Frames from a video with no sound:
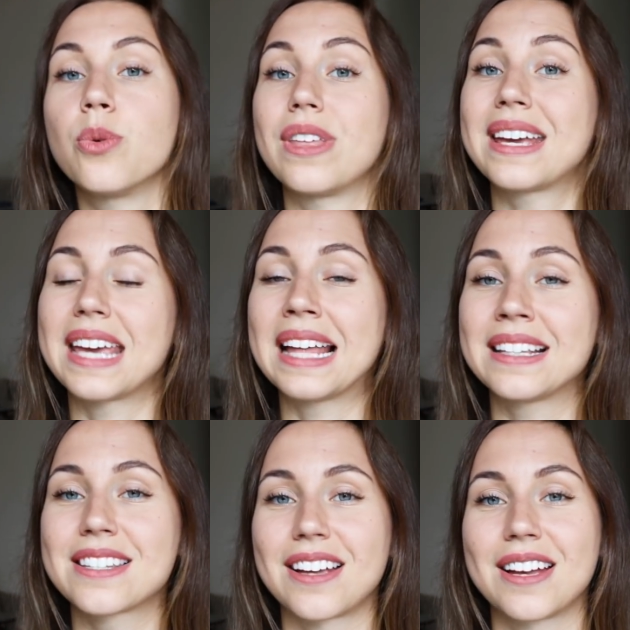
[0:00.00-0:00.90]
with a
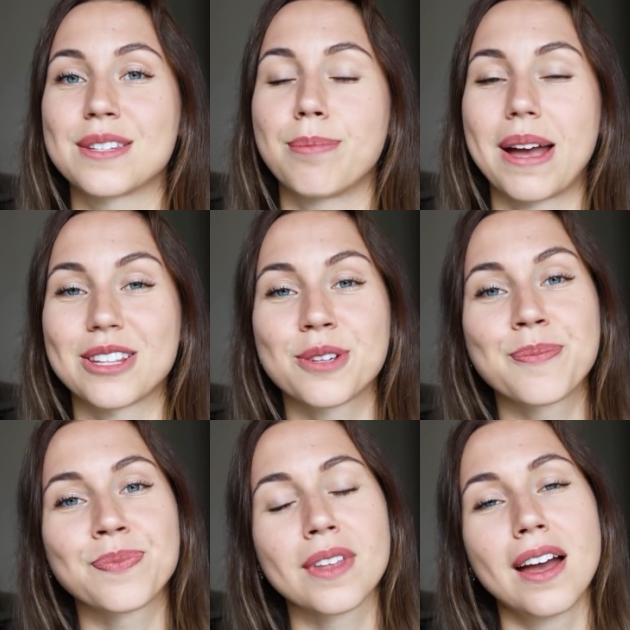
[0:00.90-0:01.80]
king-size bed.
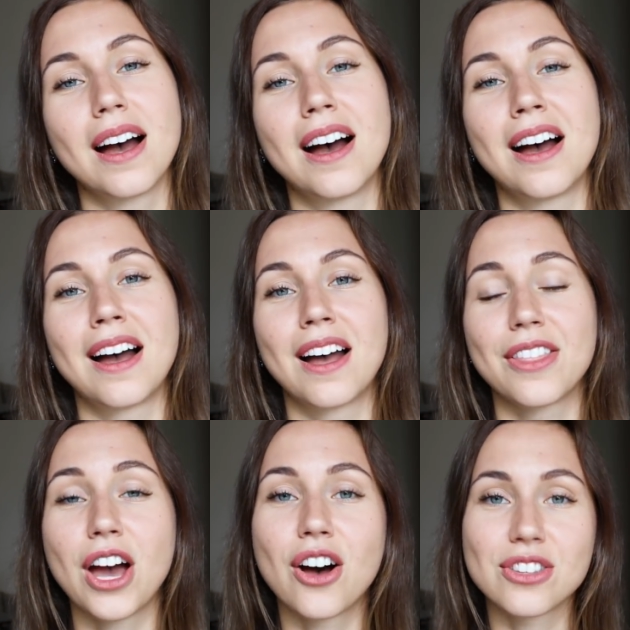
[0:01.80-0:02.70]

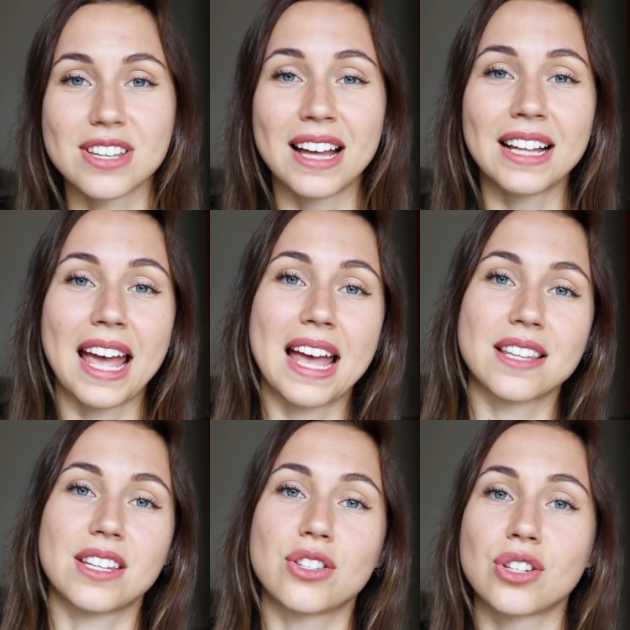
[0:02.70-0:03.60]
The hotel
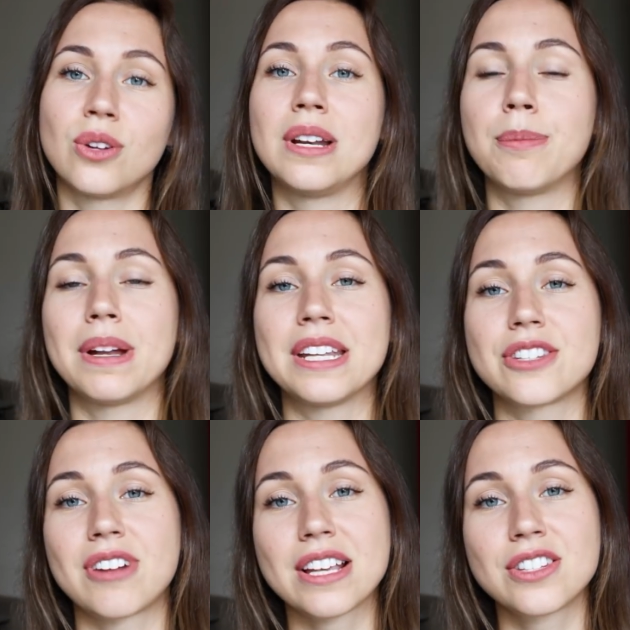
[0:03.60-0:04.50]
has its own
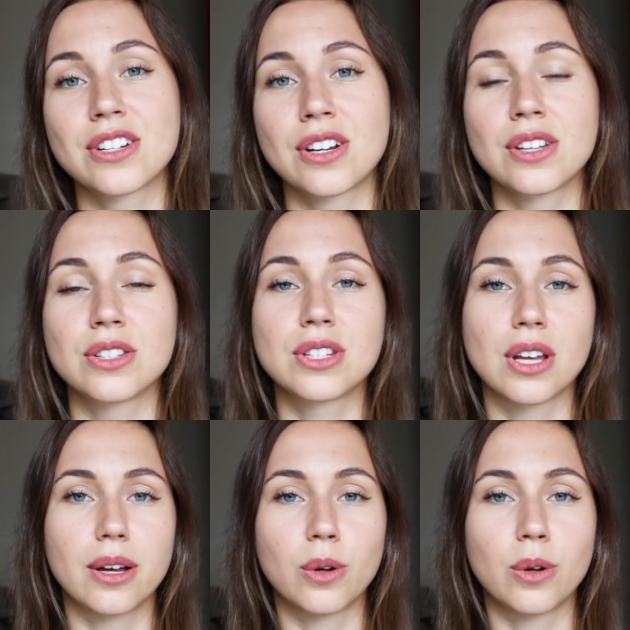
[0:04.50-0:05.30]
Lebanese restaurant,